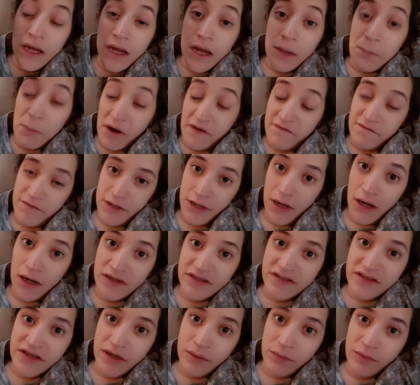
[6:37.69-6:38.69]
And my
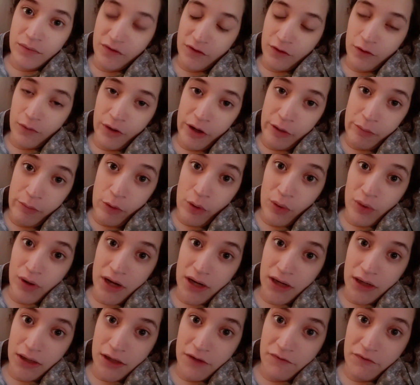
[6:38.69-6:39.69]
fiance was already born
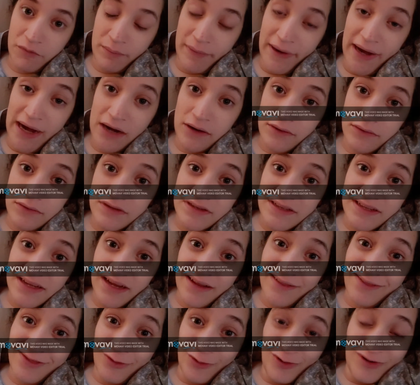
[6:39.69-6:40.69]
at 11 pounds
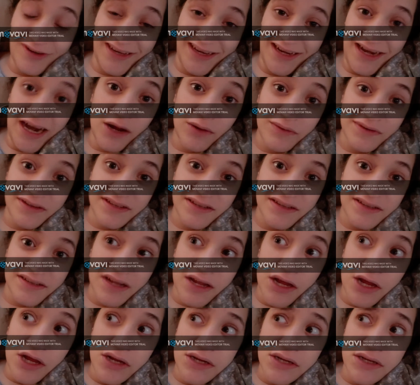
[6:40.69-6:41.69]
and 13 ounces.
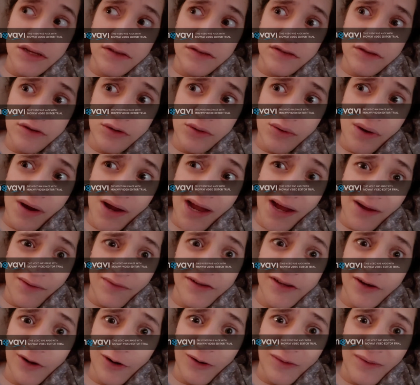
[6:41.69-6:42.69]
So, I
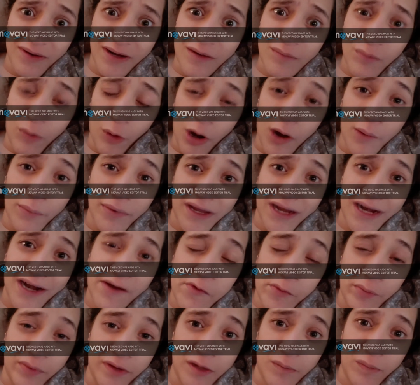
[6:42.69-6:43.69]
was already probably gonna
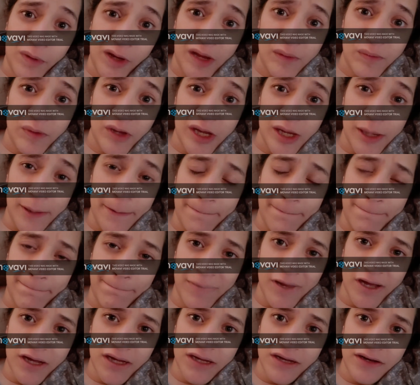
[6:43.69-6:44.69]
have a big baby,
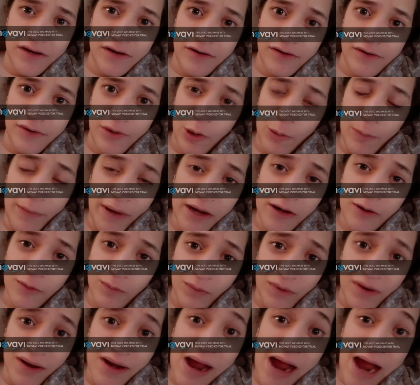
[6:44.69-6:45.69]
but no matter
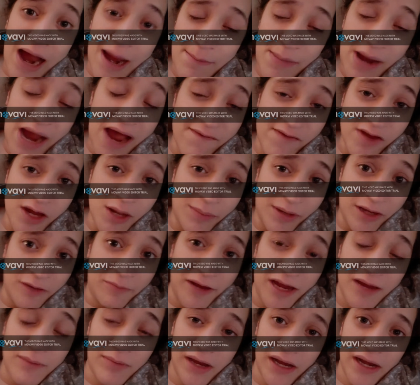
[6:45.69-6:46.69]
what, I'm having a big
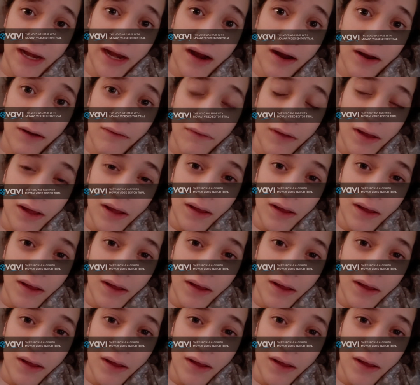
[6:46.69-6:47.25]
baby now.